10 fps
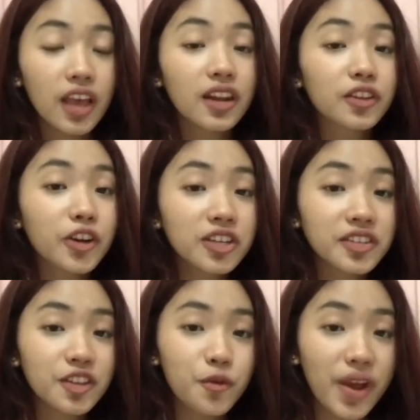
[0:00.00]
The third
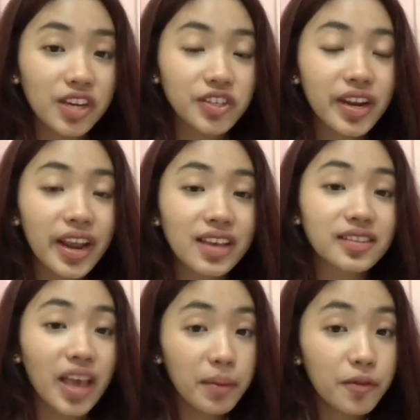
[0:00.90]
situation is
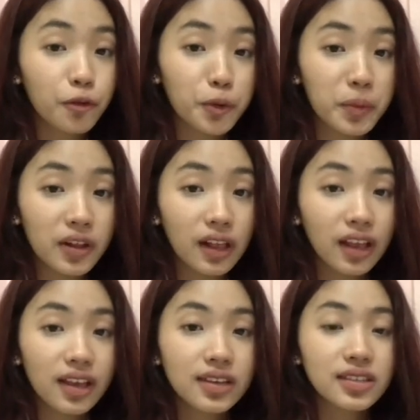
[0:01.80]
semi-formal.
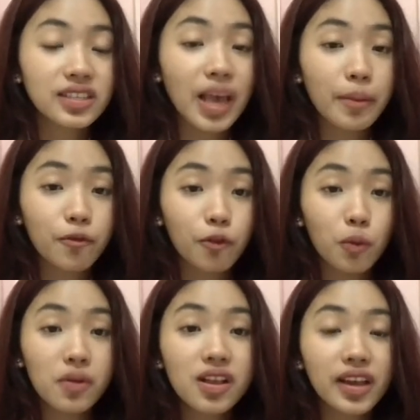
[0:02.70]

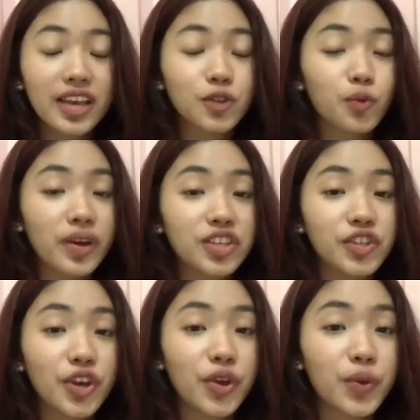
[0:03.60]
Semi-formal is when
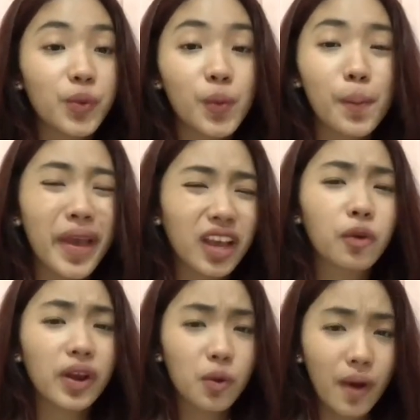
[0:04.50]
you make a
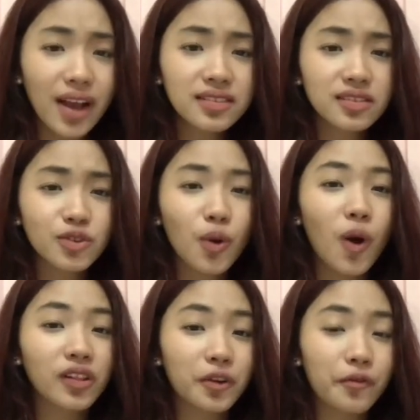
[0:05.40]
request to
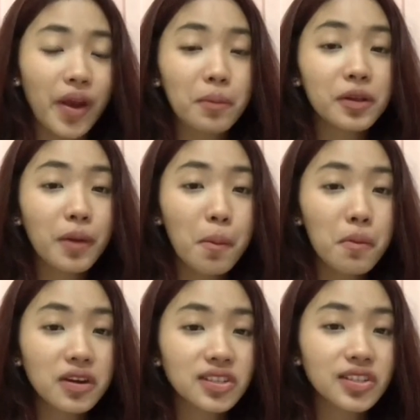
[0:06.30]
older family
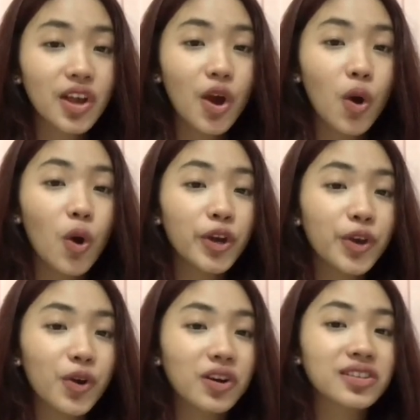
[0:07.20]
members or
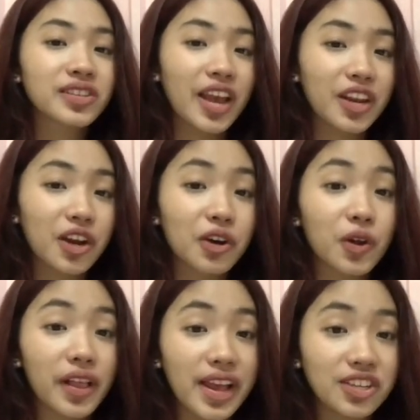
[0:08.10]
your senior
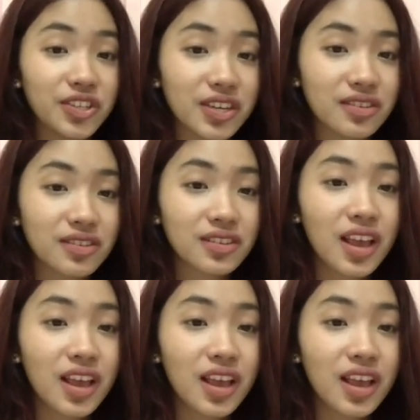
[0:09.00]
colleagues.